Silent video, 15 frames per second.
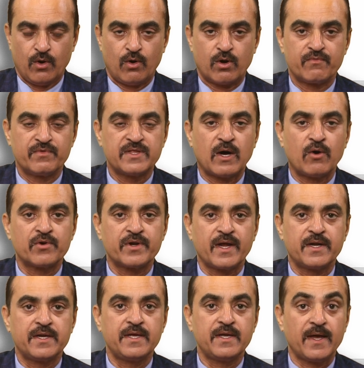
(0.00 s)
or without
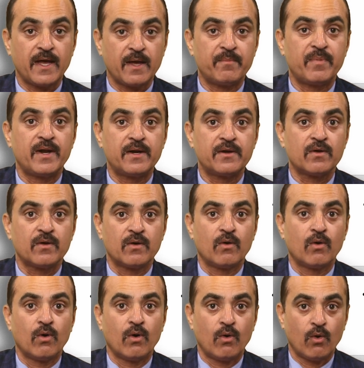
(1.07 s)
any apparent
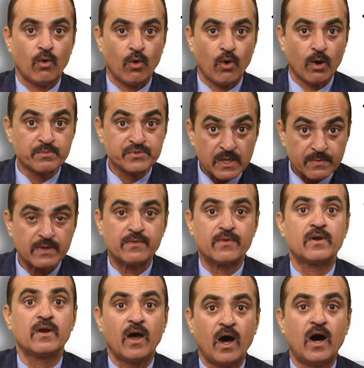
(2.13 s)

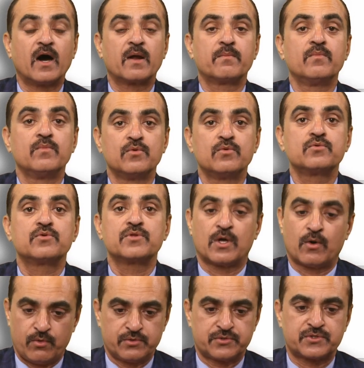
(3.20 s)
observable harm to the
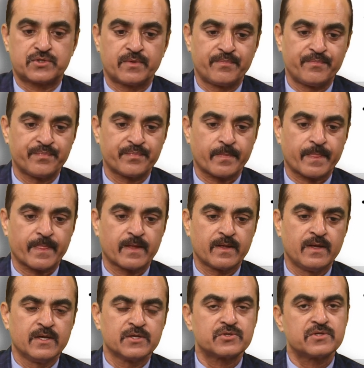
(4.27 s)
host.
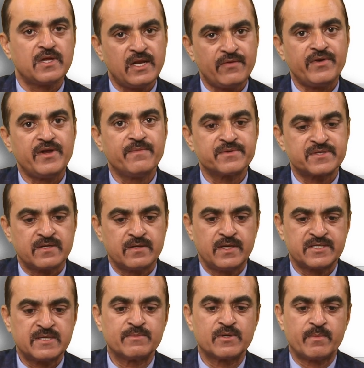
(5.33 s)
So they live
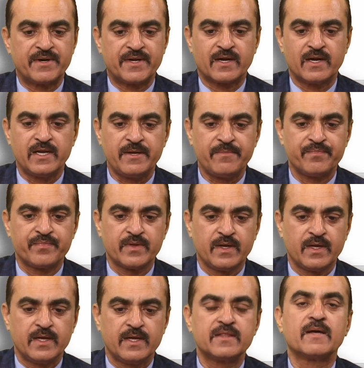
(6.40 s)
asymptomatically
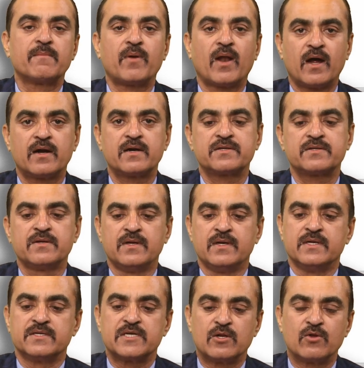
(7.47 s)
in the plant
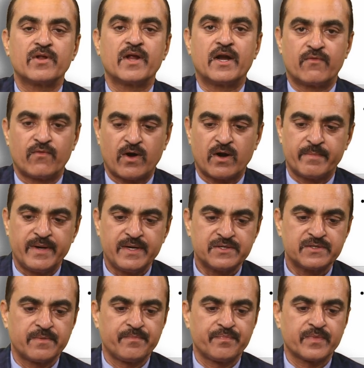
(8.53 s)
cellular environment